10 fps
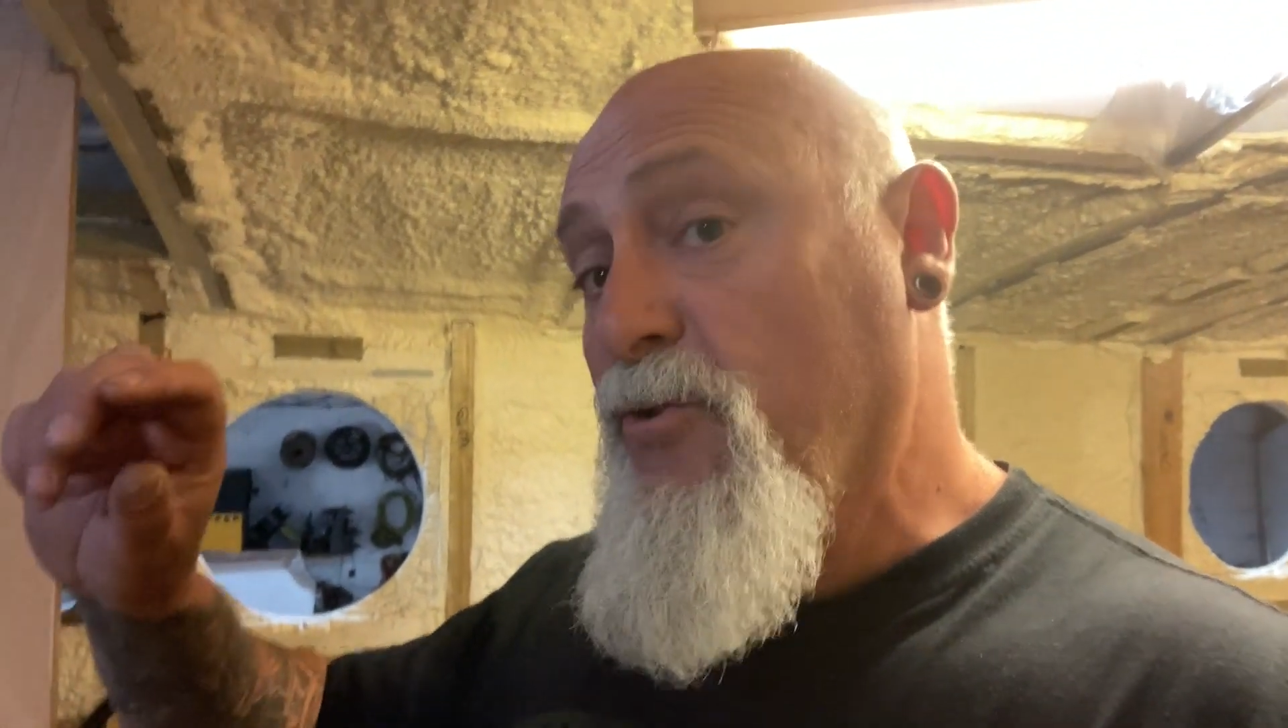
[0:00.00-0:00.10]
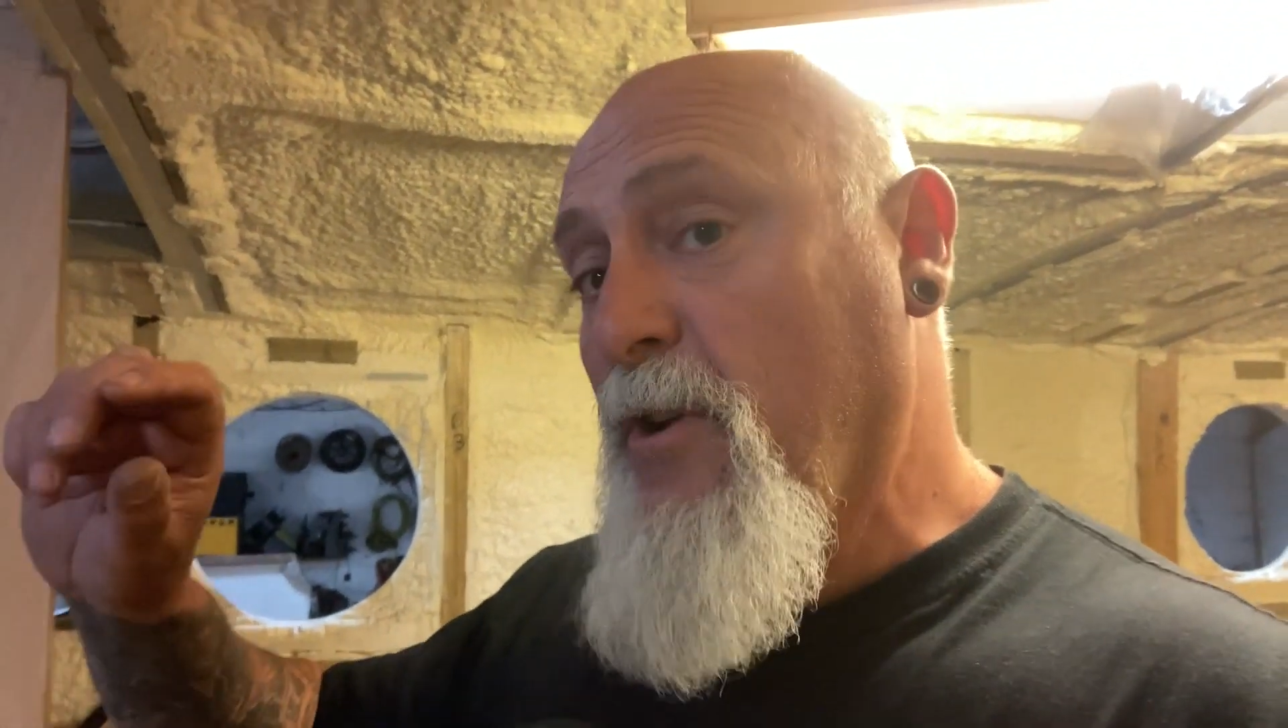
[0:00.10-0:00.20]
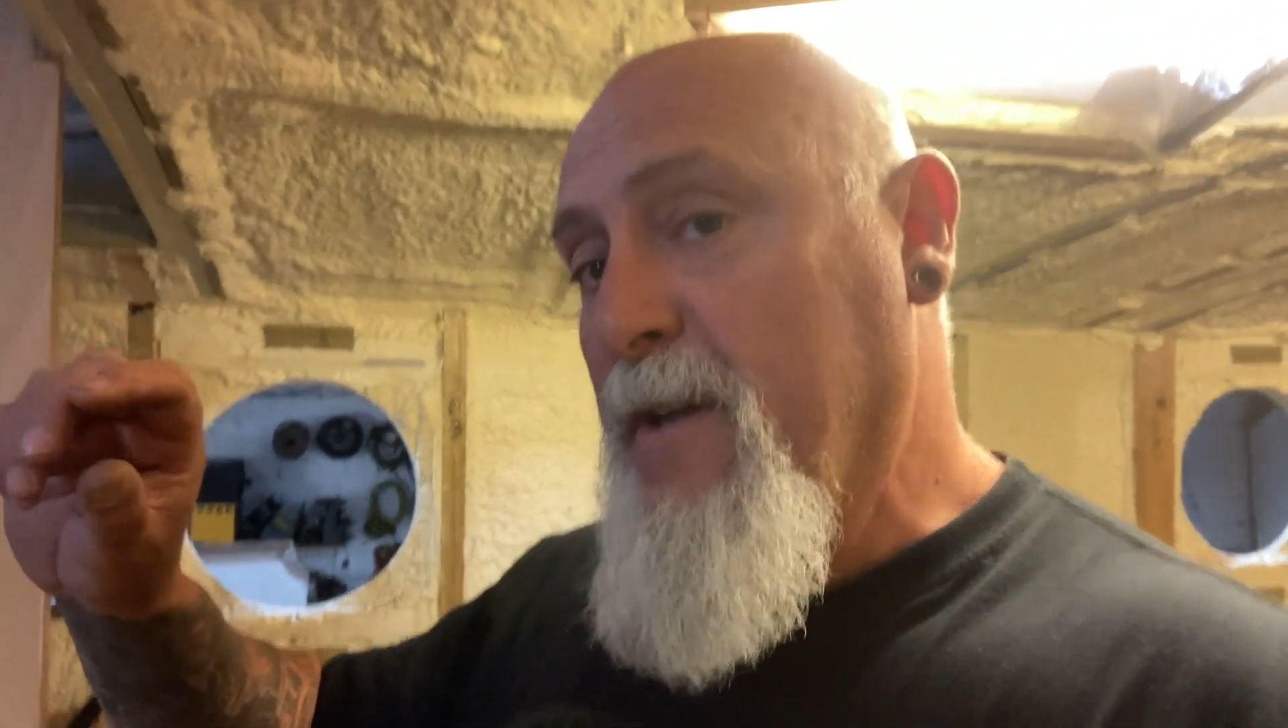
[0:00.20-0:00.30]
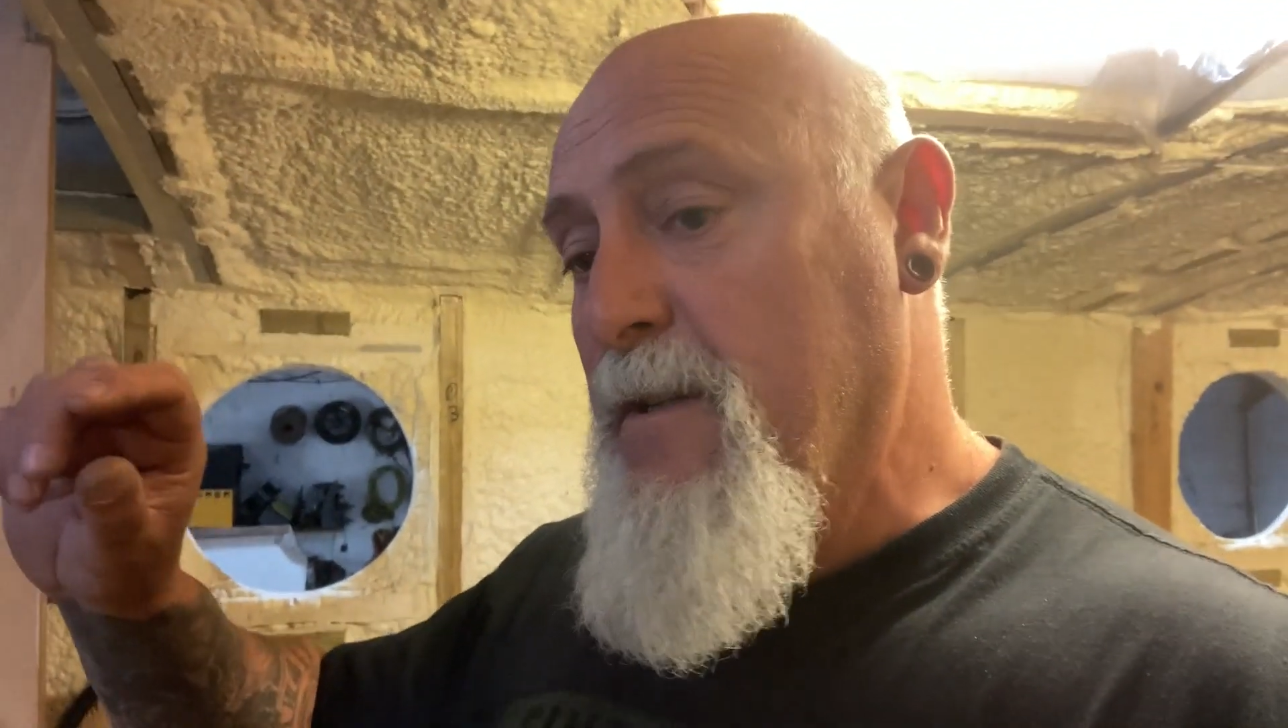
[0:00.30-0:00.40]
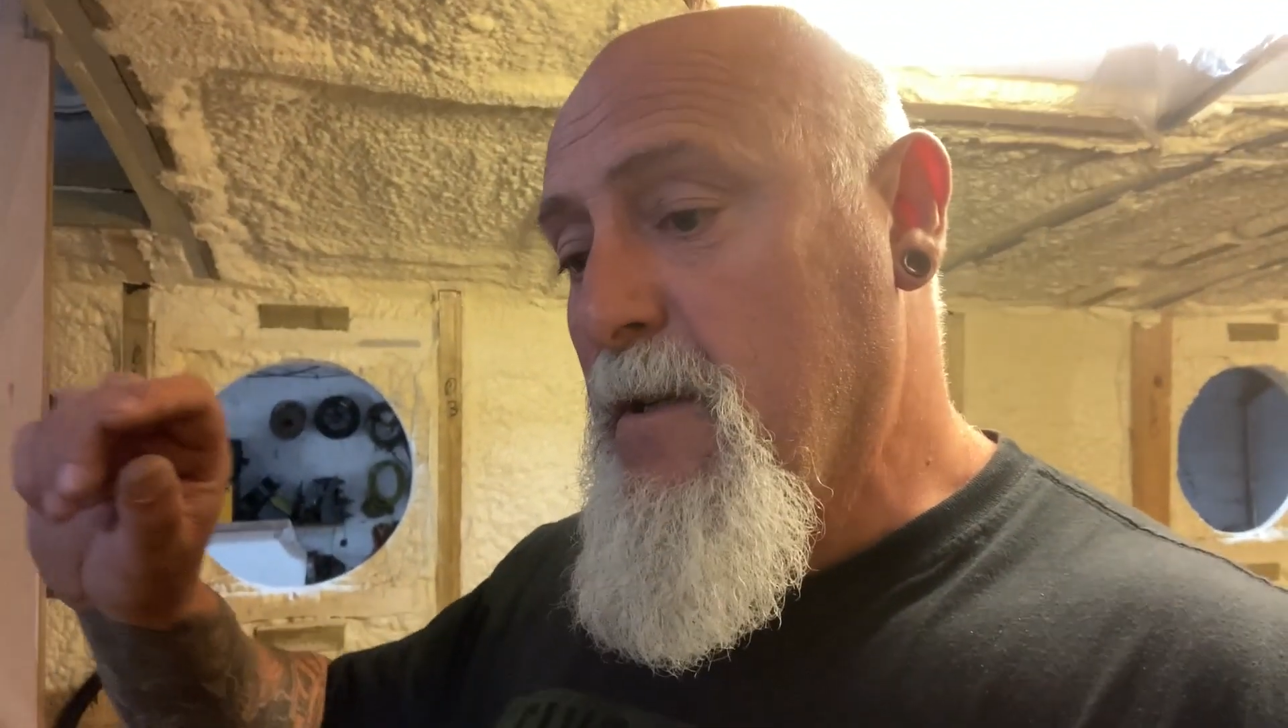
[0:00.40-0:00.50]

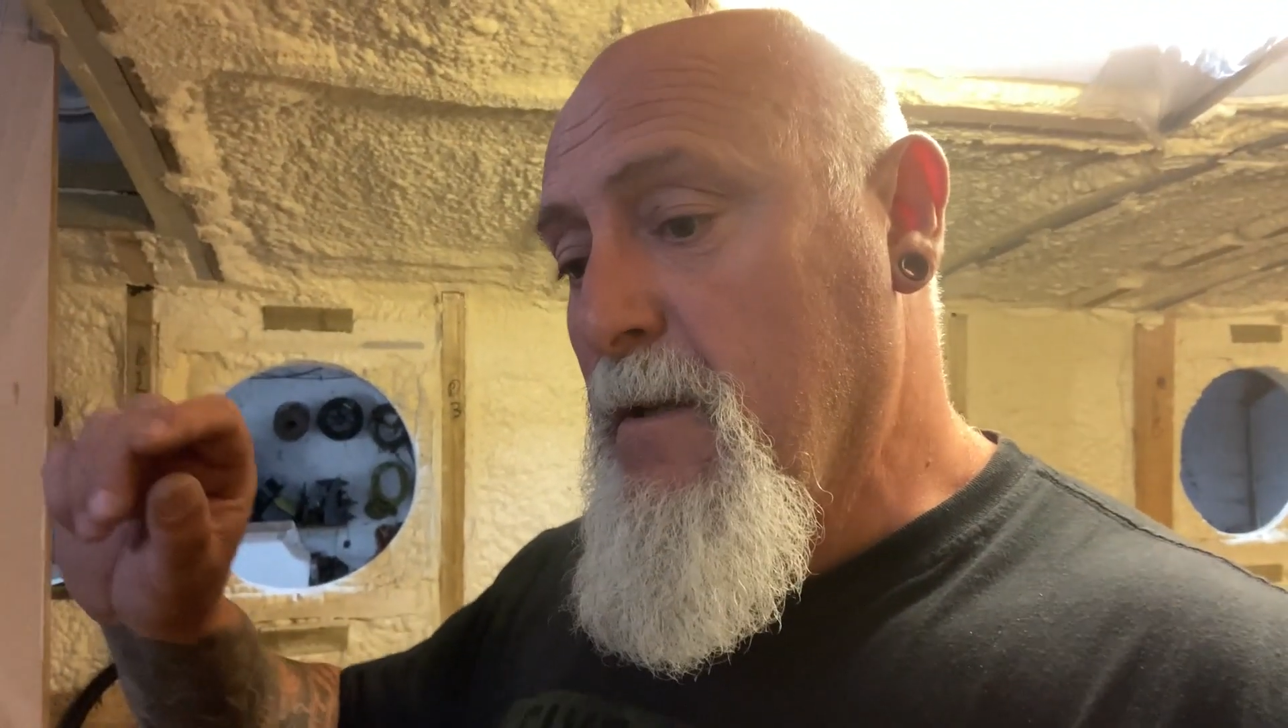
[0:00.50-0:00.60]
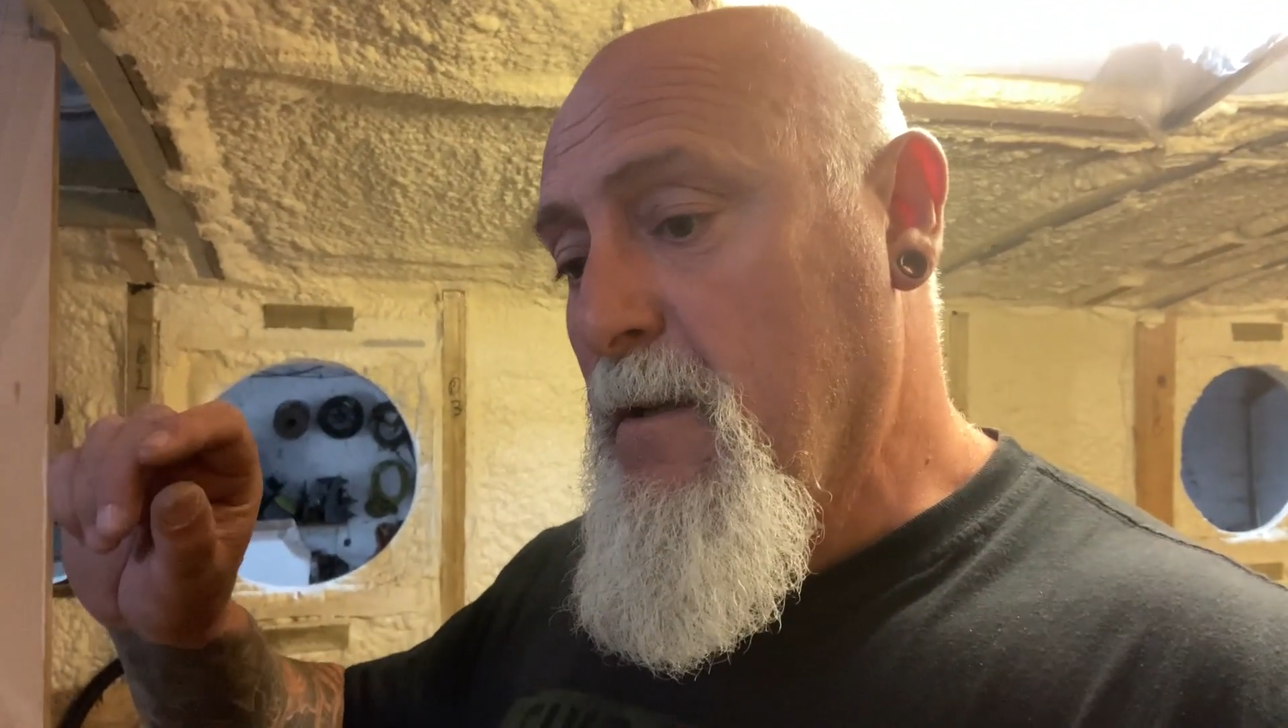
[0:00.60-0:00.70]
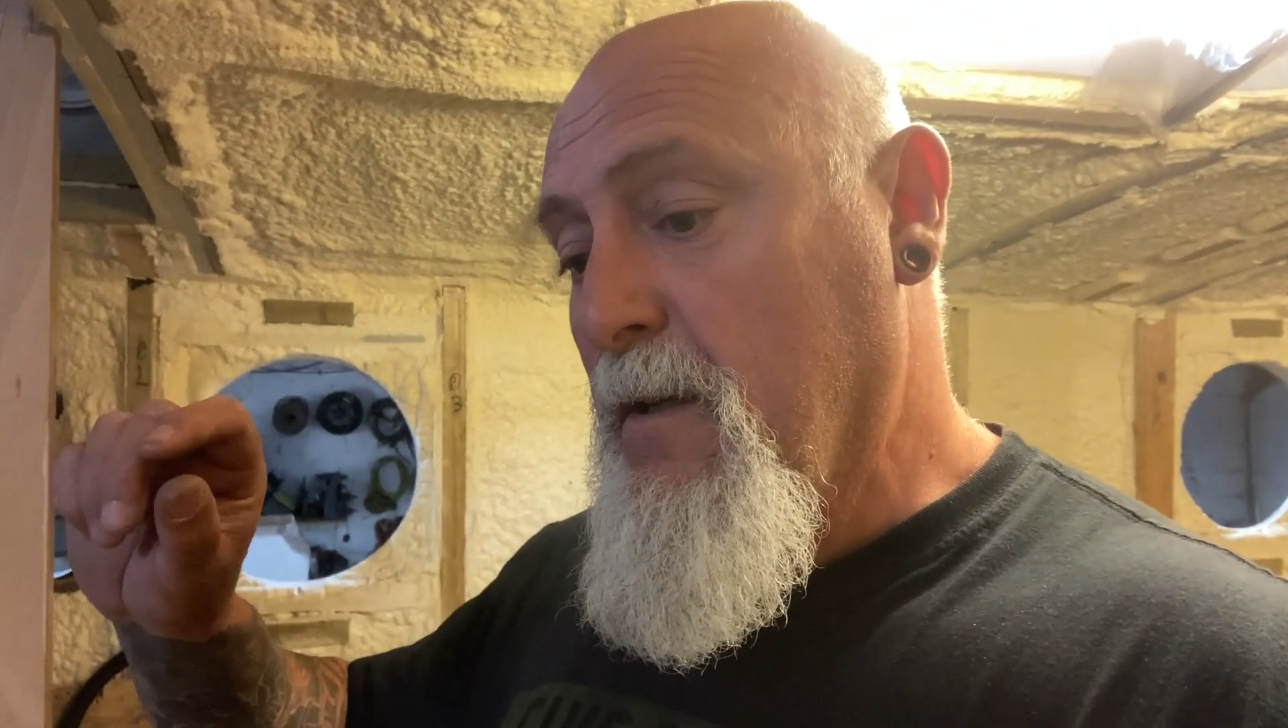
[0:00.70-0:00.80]
great,